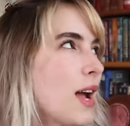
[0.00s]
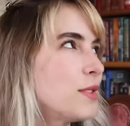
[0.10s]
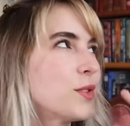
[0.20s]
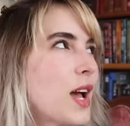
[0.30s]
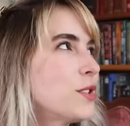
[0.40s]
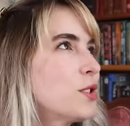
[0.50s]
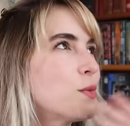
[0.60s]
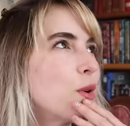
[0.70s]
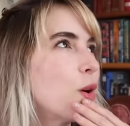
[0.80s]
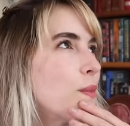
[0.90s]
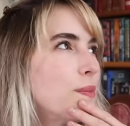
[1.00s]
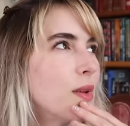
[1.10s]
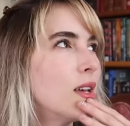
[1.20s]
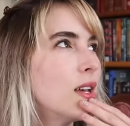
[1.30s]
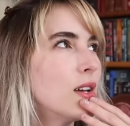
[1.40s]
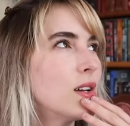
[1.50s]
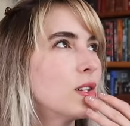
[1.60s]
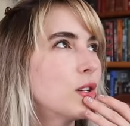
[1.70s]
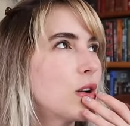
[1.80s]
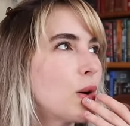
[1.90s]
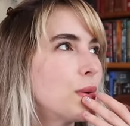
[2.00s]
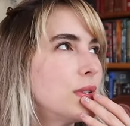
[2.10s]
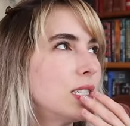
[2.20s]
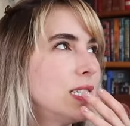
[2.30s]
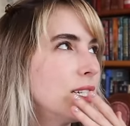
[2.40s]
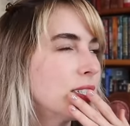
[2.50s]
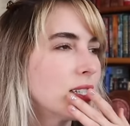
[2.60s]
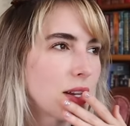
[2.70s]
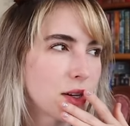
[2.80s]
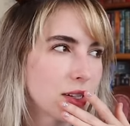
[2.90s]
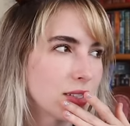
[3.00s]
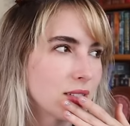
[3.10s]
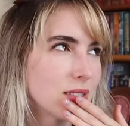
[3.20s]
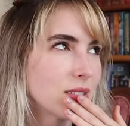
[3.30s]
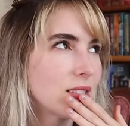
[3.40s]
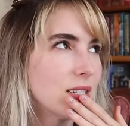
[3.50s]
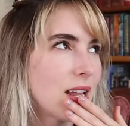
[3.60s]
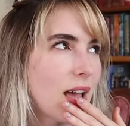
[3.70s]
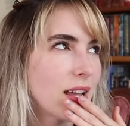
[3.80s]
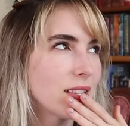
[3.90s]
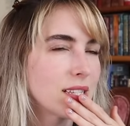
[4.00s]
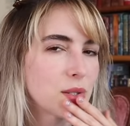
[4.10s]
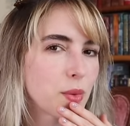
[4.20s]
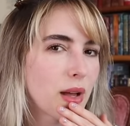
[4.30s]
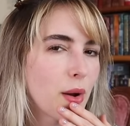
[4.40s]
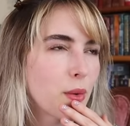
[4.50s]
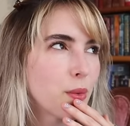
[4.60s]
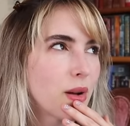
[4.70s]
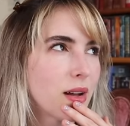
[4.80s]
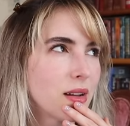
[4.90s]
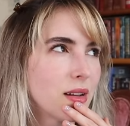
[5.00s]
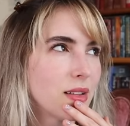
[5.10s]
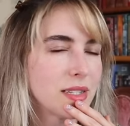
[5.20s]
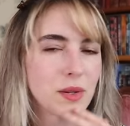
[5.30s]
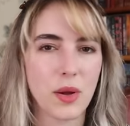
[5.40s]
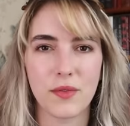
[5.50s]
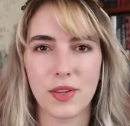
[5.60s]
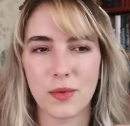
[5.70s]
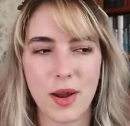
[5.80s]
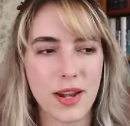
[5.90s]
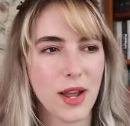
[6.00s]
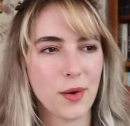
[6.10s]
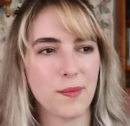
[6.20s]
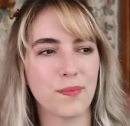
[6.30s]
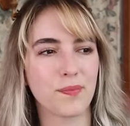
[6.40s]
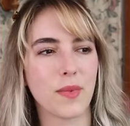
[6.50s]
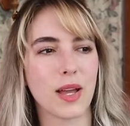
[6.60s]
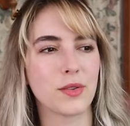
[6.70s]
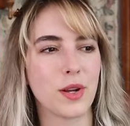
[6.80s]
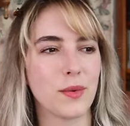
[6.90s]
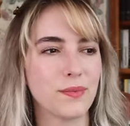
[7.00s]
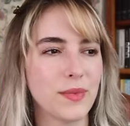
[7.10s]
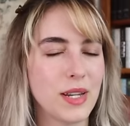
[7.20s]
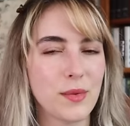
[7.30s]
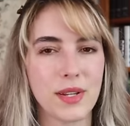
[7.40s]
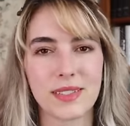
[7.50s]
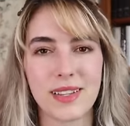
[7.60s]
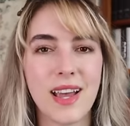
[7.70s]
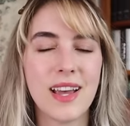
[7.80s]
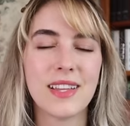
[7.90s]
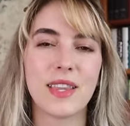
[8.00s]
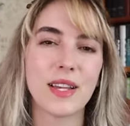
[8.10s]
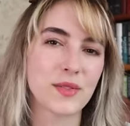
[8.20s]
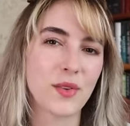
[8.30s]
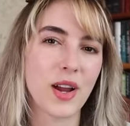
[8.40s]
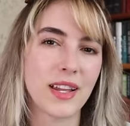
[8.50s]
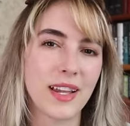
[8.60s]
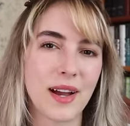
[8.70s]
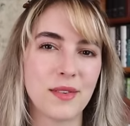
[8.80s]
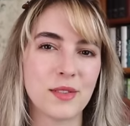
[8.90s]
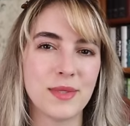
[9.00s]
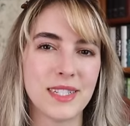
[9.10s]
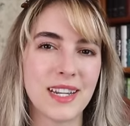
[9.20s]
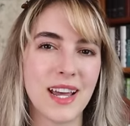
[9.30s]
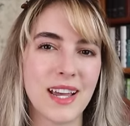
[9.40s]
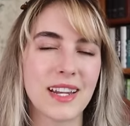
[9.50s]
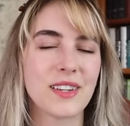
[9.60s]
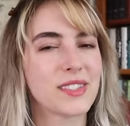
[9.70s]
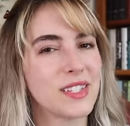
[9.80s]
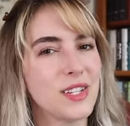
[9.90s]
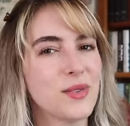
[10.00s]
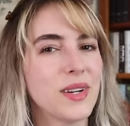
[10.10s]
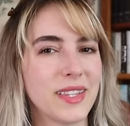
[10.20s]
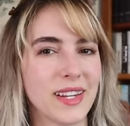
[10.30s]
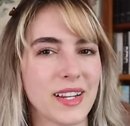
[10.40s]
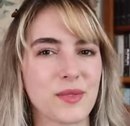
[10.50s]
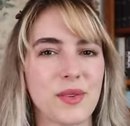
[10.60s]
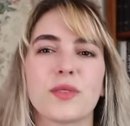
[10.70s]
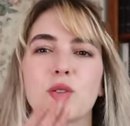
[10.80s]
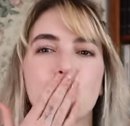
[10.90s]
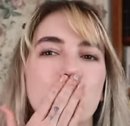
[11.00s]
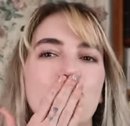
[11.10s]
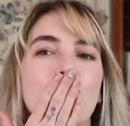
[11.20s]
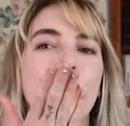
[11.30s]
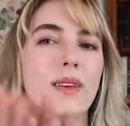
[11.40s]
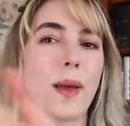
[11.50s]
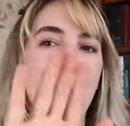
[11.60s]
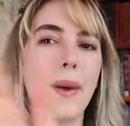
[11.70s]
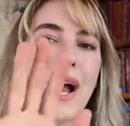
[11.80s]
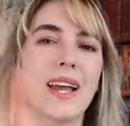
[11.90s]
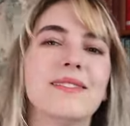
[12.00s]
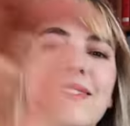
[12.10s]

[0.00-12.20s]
I, I just want to go and declutter today. That's how that's how I feel right now. I don't know. Anyways, thanks for hanging out with me today and I'll see you in the next one. Bye.